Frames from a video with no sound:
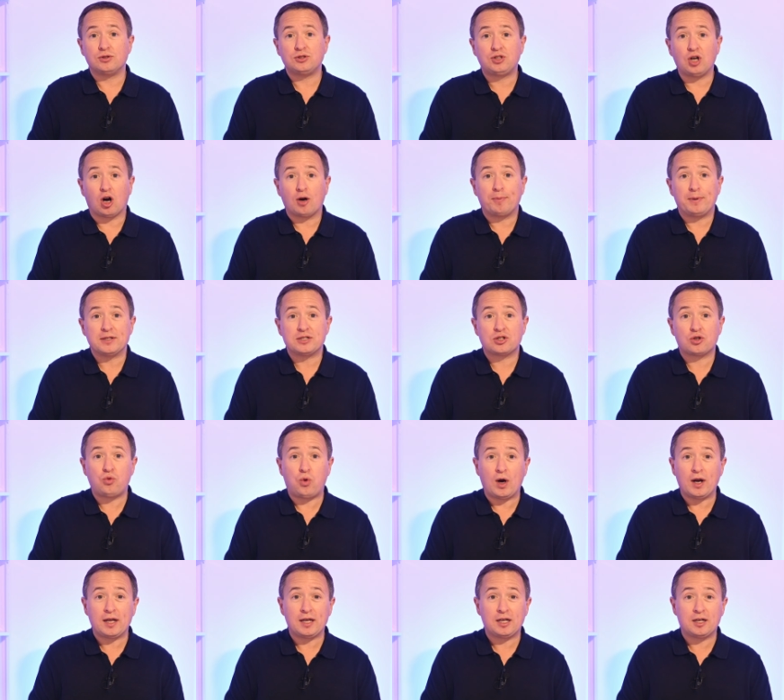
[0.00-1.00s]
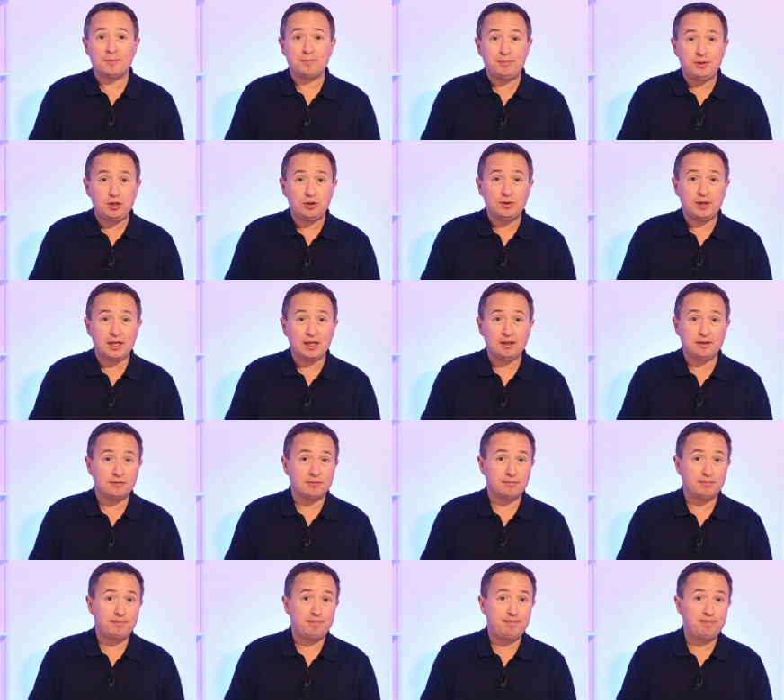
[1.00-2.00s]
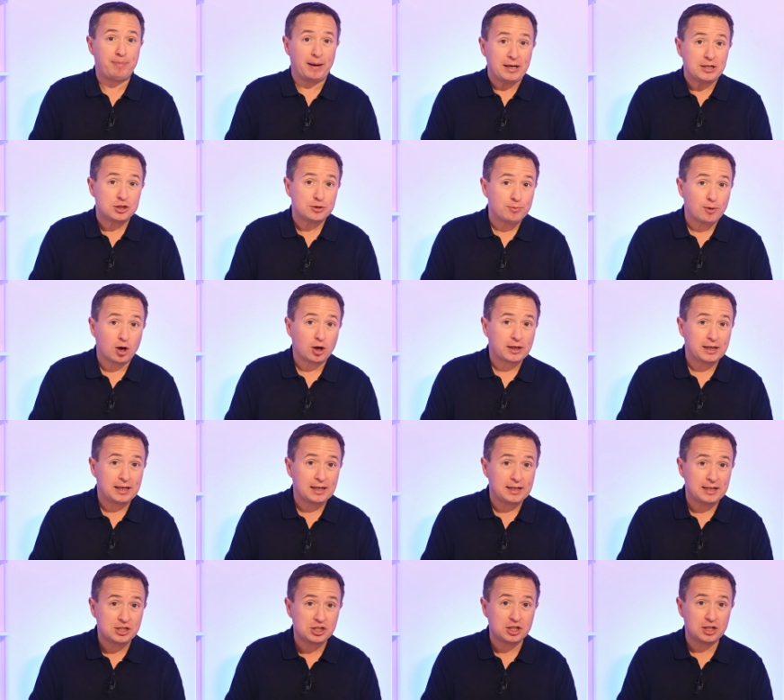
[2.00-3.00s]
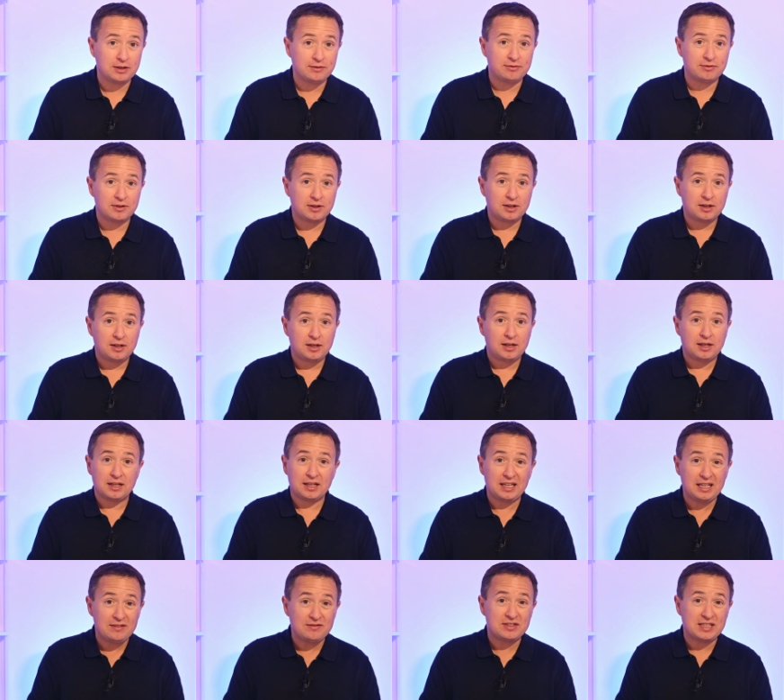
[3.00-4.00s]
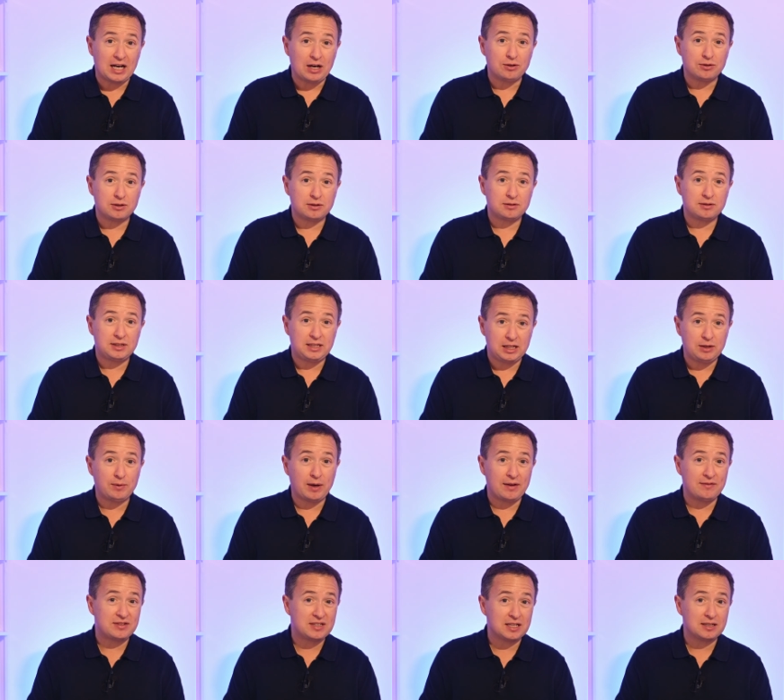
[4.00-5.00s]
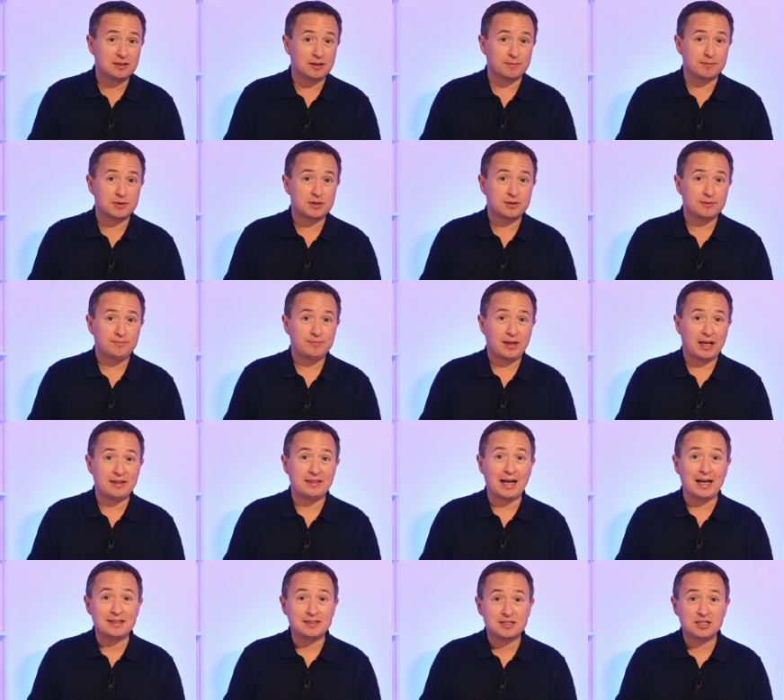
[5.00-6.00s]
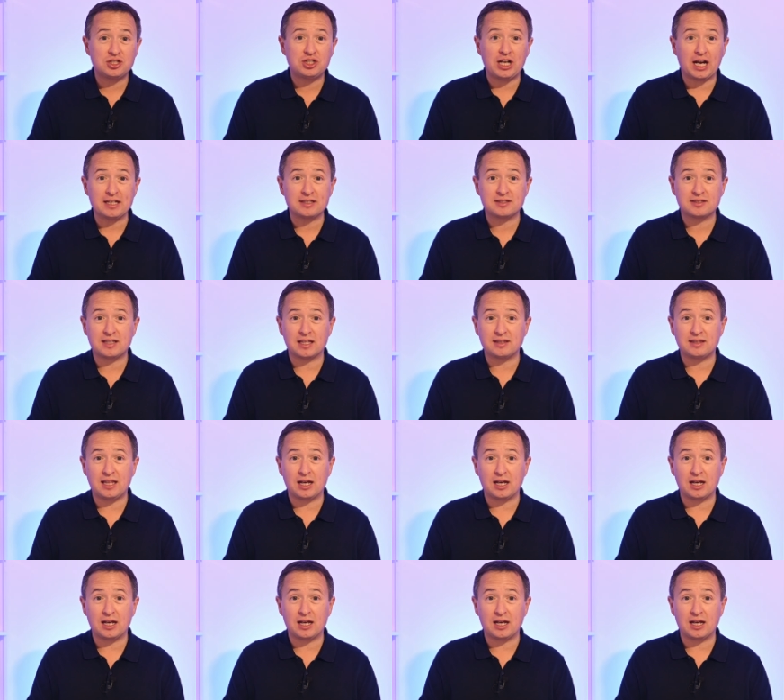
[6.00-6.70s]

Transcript: DARPA's quantum computing benchmarking initiative leaves out D-Wave systems, and that suggests that